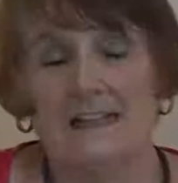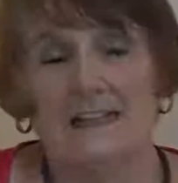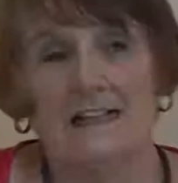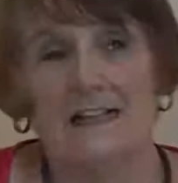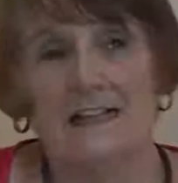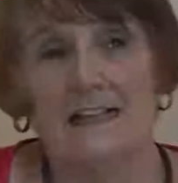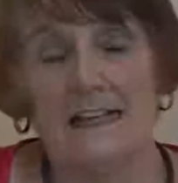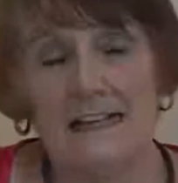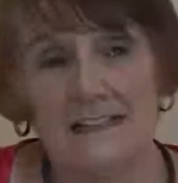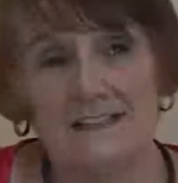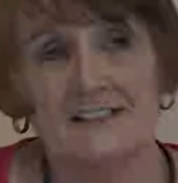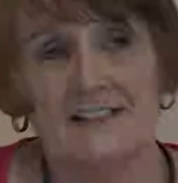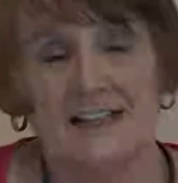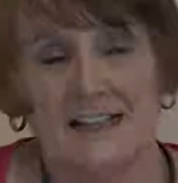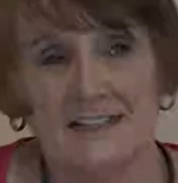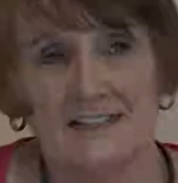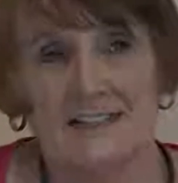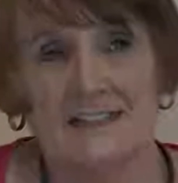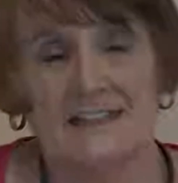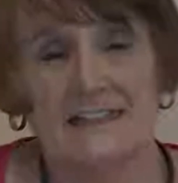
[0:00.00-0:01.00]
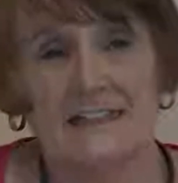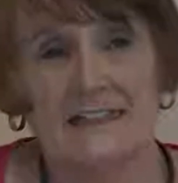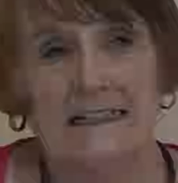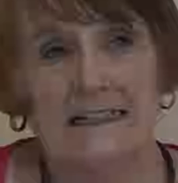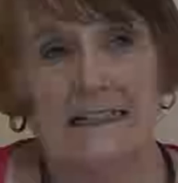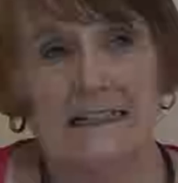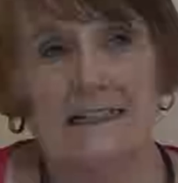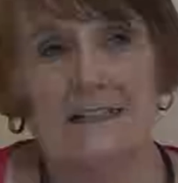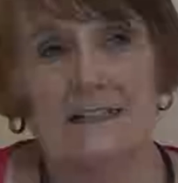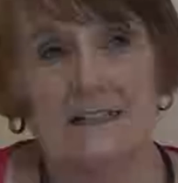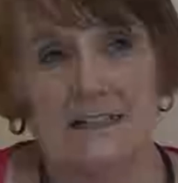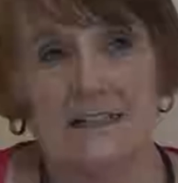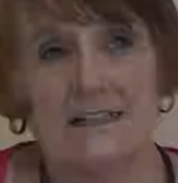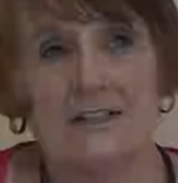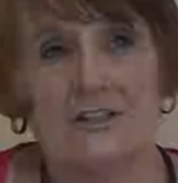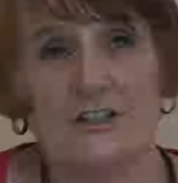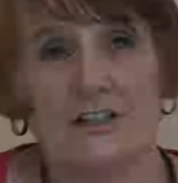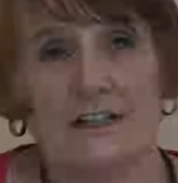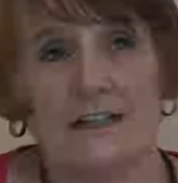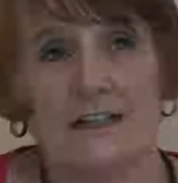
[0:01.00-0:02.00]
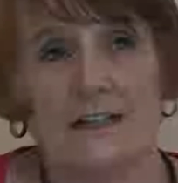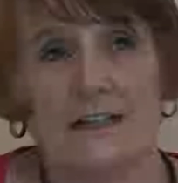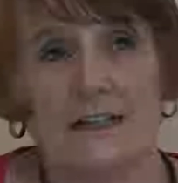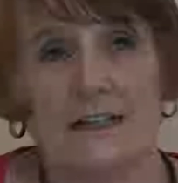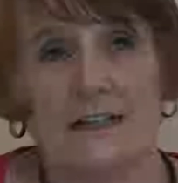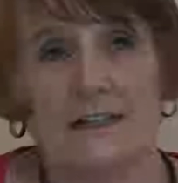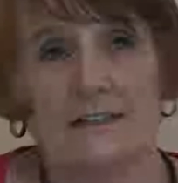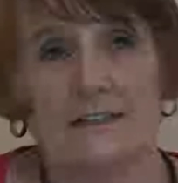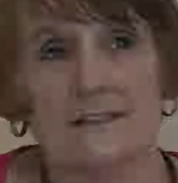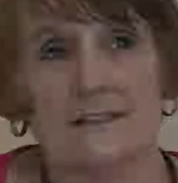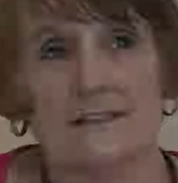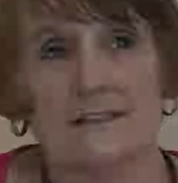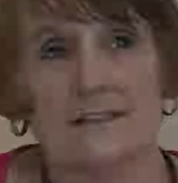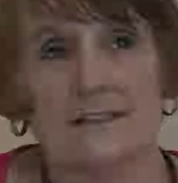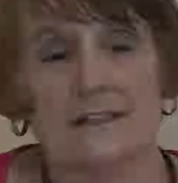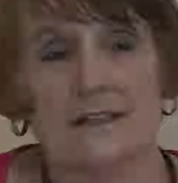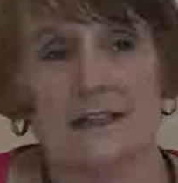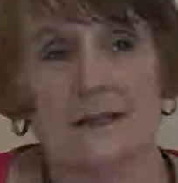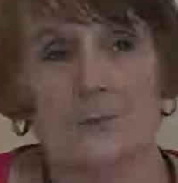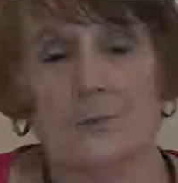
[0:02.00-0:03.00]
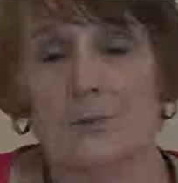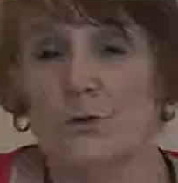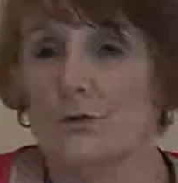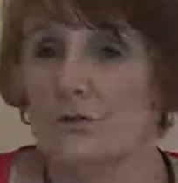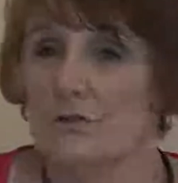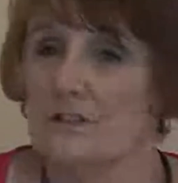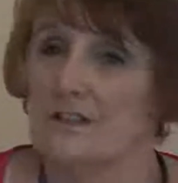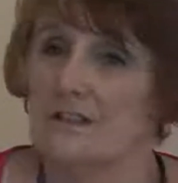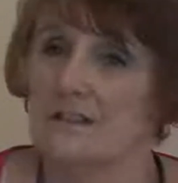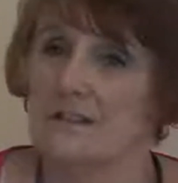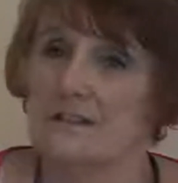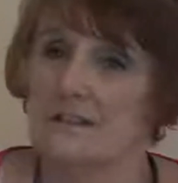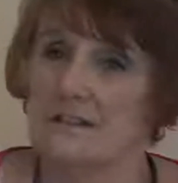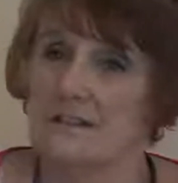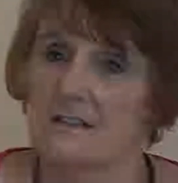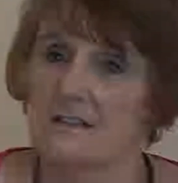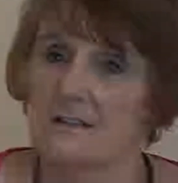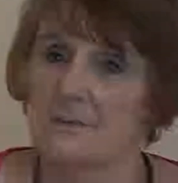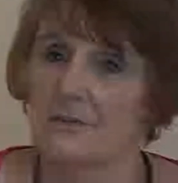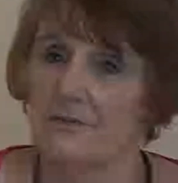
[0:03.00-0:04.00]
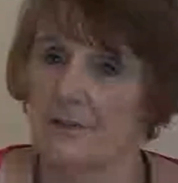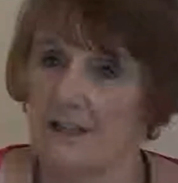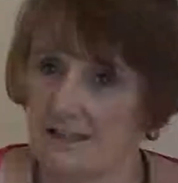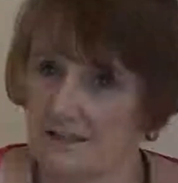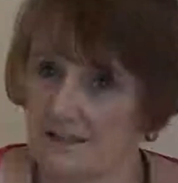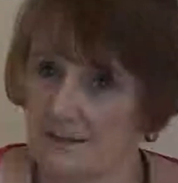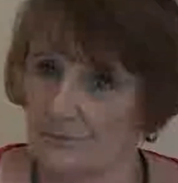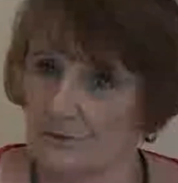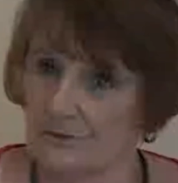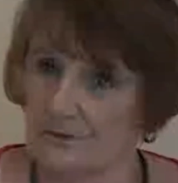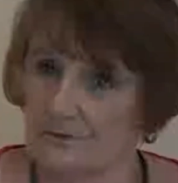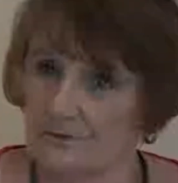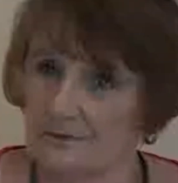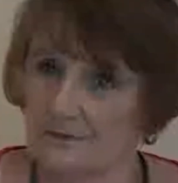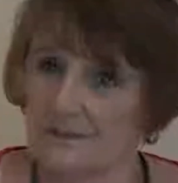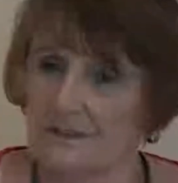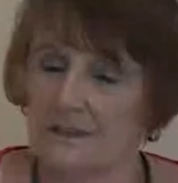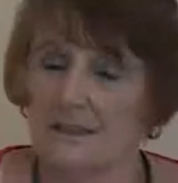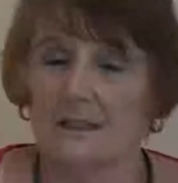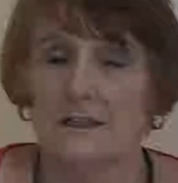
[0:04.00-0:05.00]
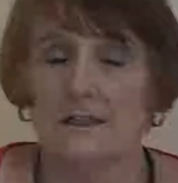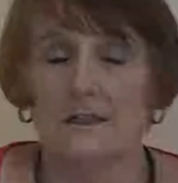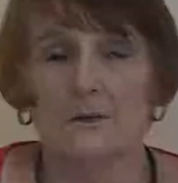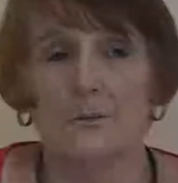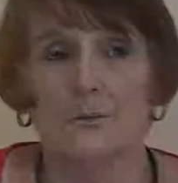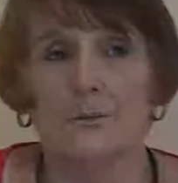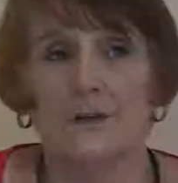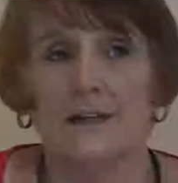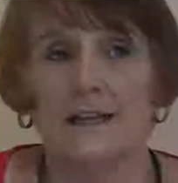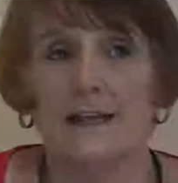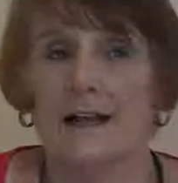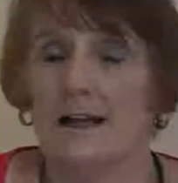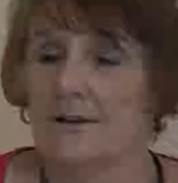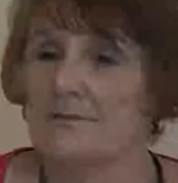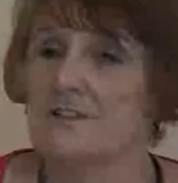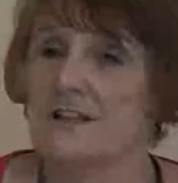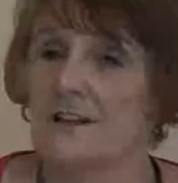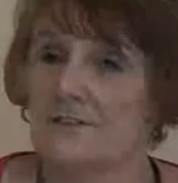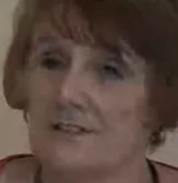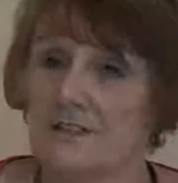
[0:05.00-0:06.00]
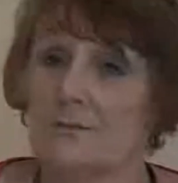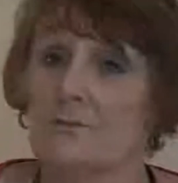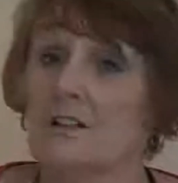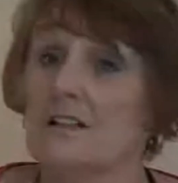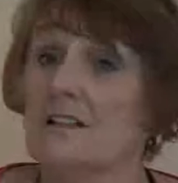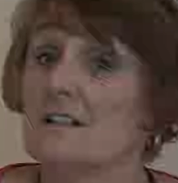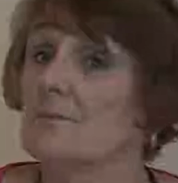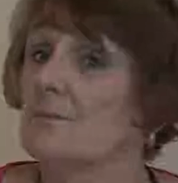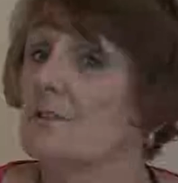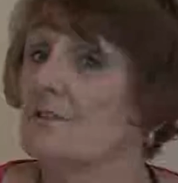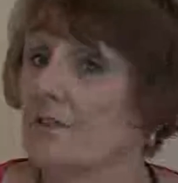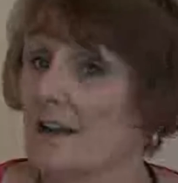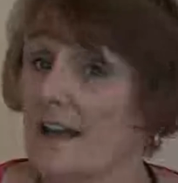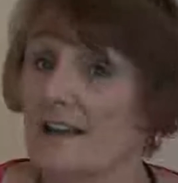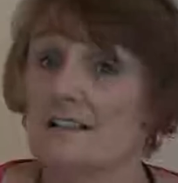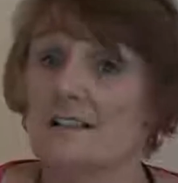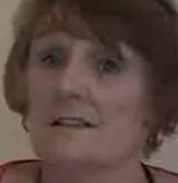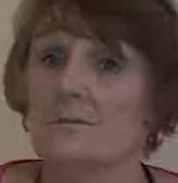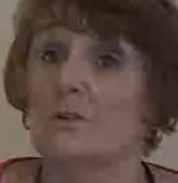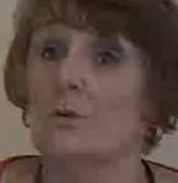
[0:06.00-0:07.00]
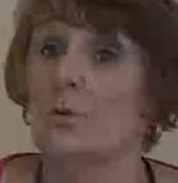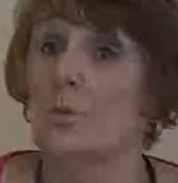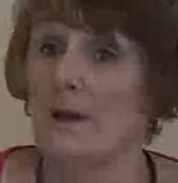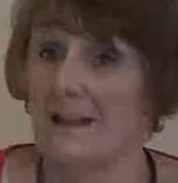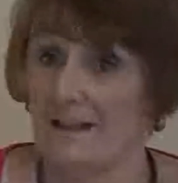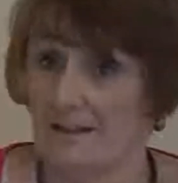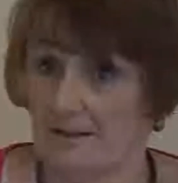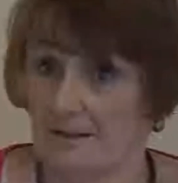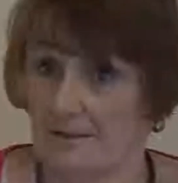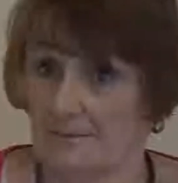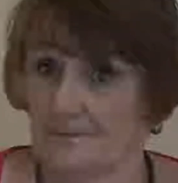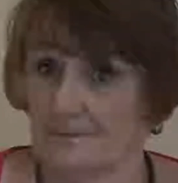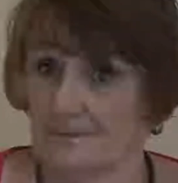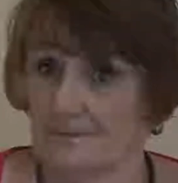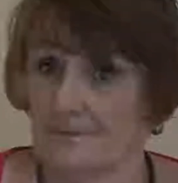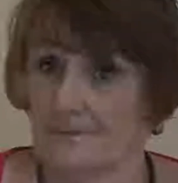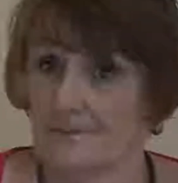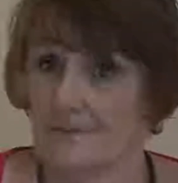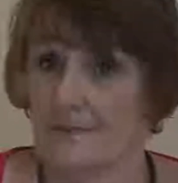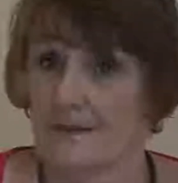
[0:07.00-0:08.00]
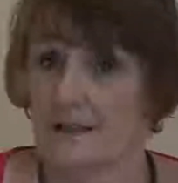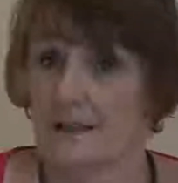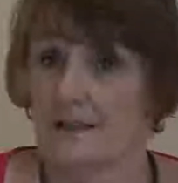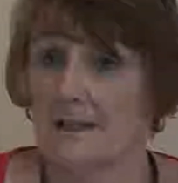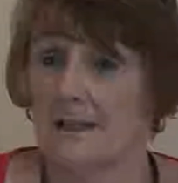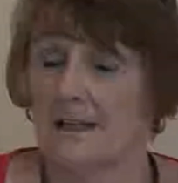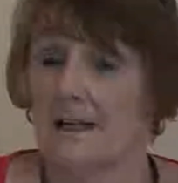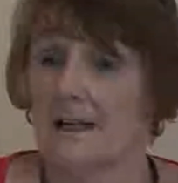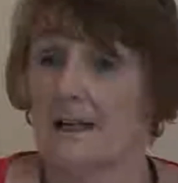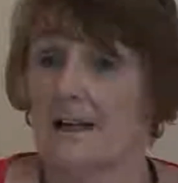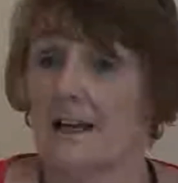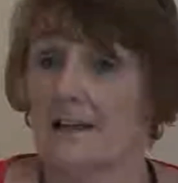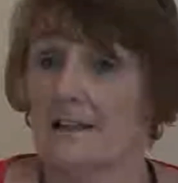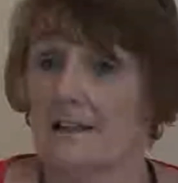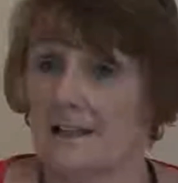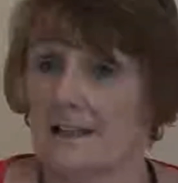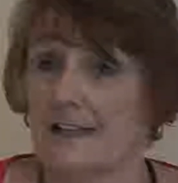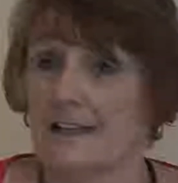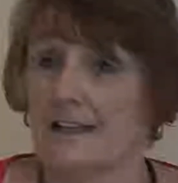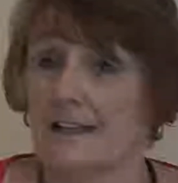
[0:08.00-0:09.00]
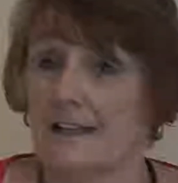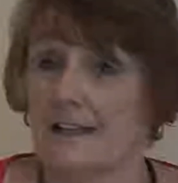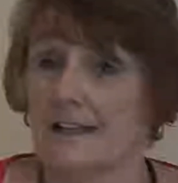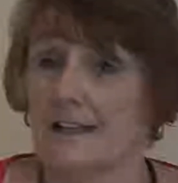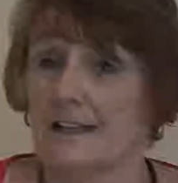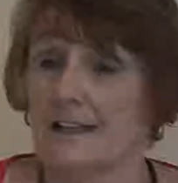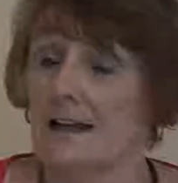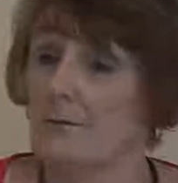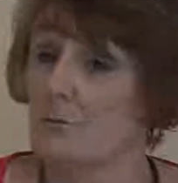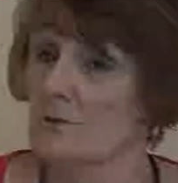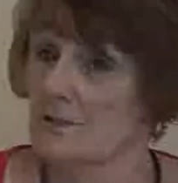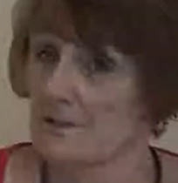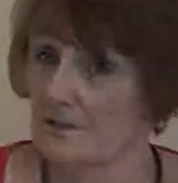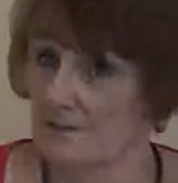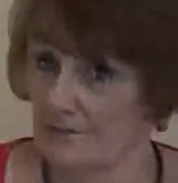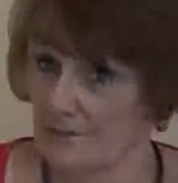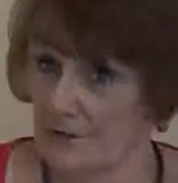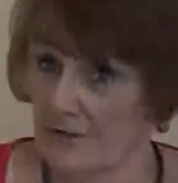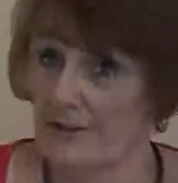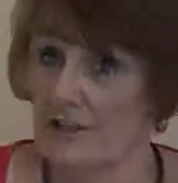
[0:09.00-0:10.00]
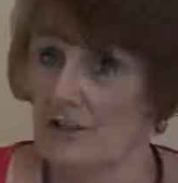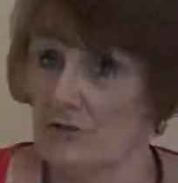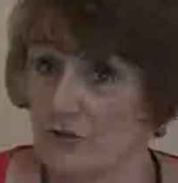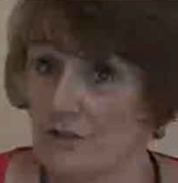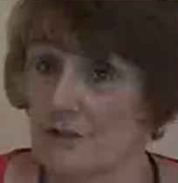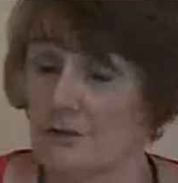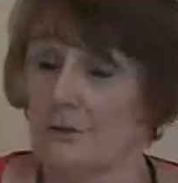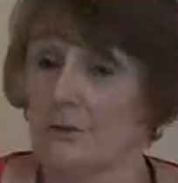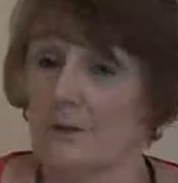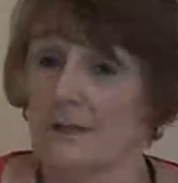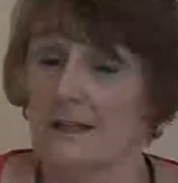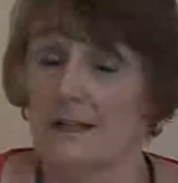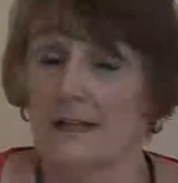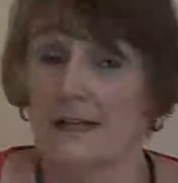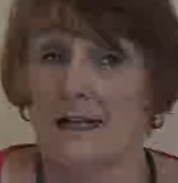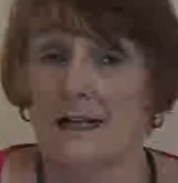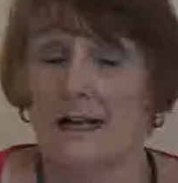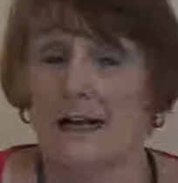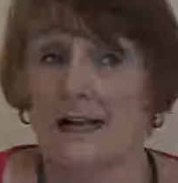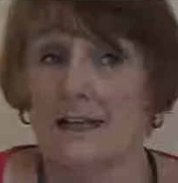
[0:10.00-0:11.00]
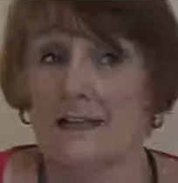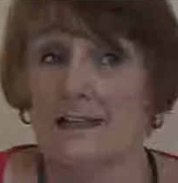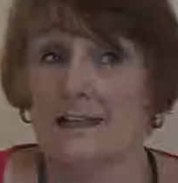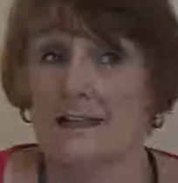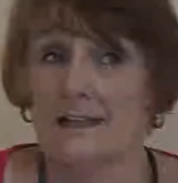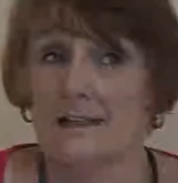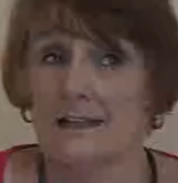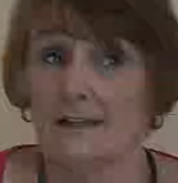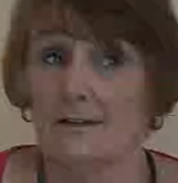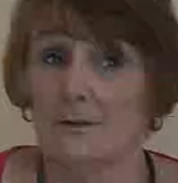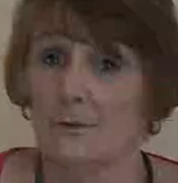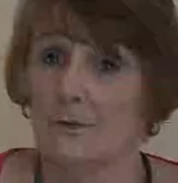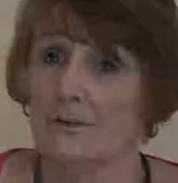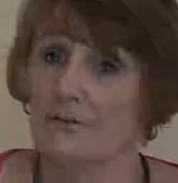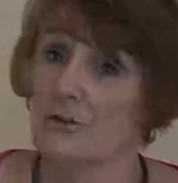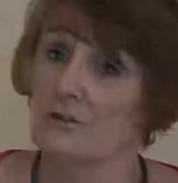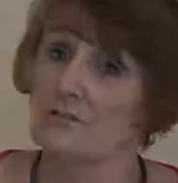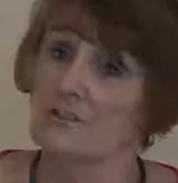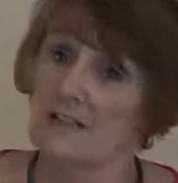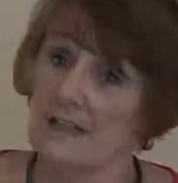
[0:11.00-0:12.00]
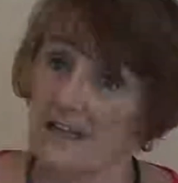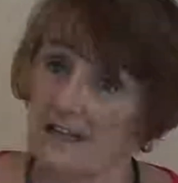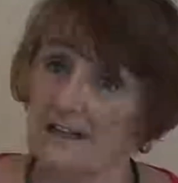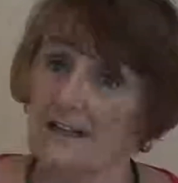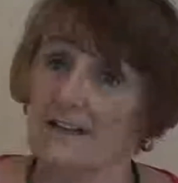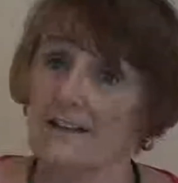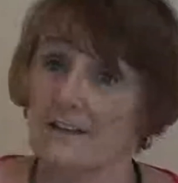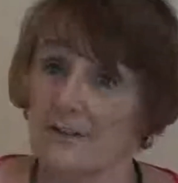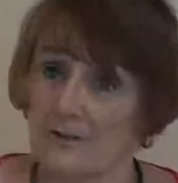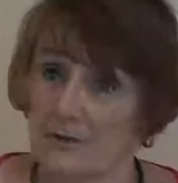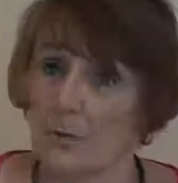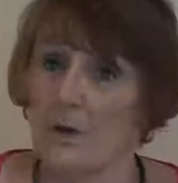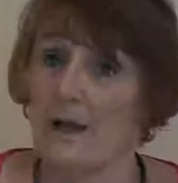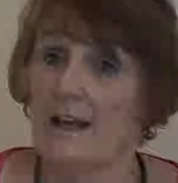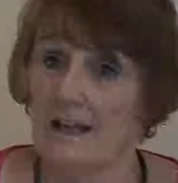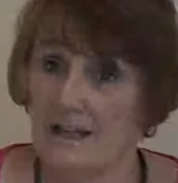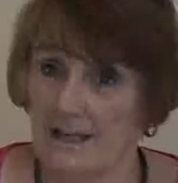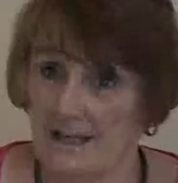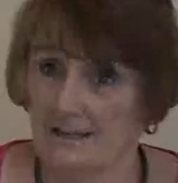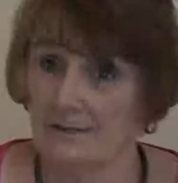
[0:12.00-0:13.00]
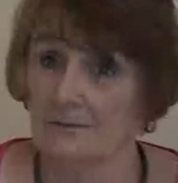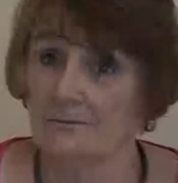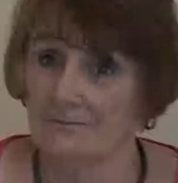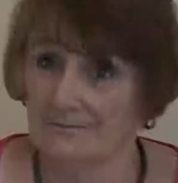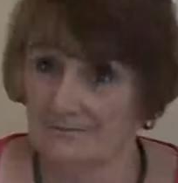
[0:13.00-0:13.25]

And he said, in teaching, it's important to be flexible, but you have to have something to be flexible with. And I think that was very true. I think we've gone slightly the other way now.